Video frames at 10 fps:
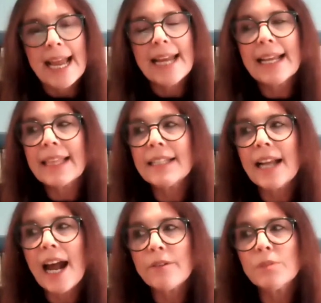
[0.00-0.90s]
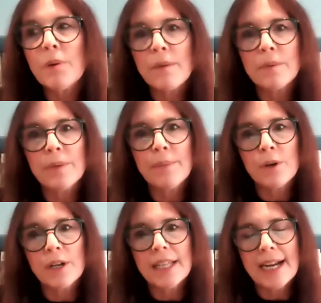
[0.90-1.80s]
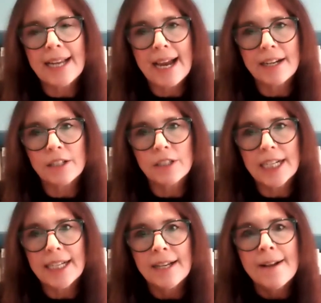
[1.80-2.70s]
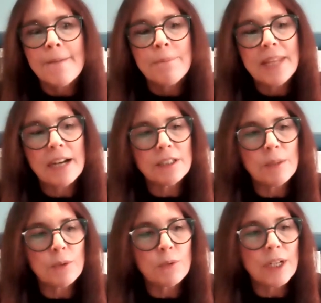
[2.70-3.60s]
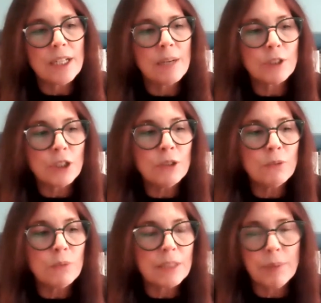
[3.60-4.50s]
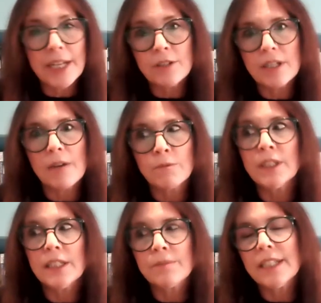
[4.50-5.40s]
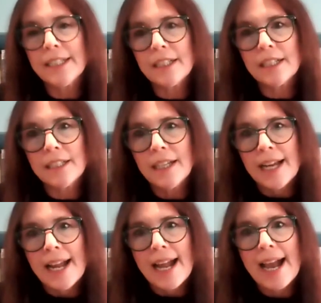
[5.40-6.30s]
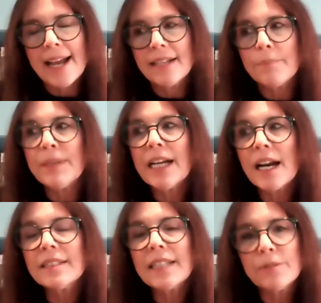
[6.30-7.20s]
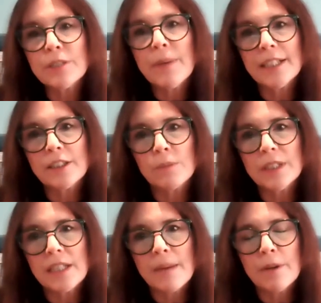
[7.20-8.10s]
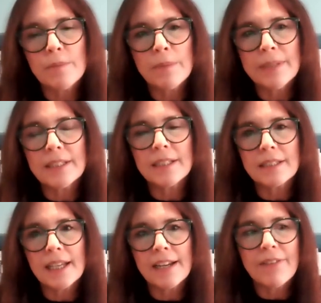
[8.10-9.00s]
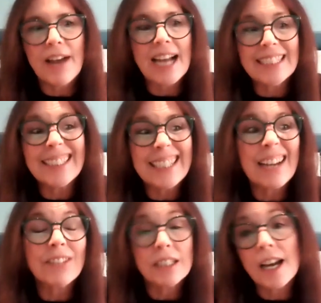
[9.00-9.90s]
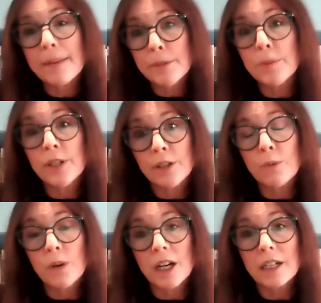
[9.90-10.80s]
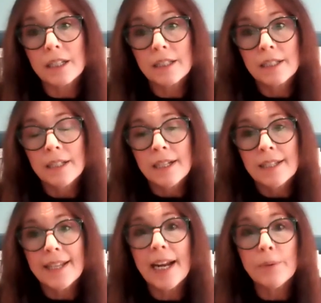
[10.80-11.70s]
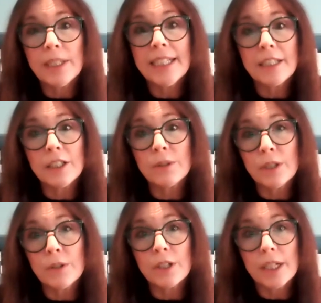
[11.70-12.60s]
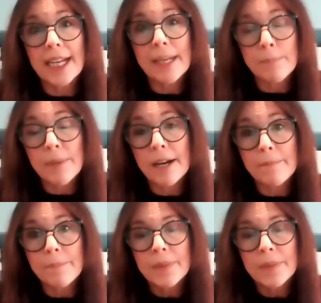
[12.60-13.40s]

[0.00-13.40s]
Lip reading: And I think that I was probably more in that category. That was number one. Number two was the players got really, really good. And because I was spending so much time on my business life, I just didn't have the time to put in the work that I would need to do in order to keep up.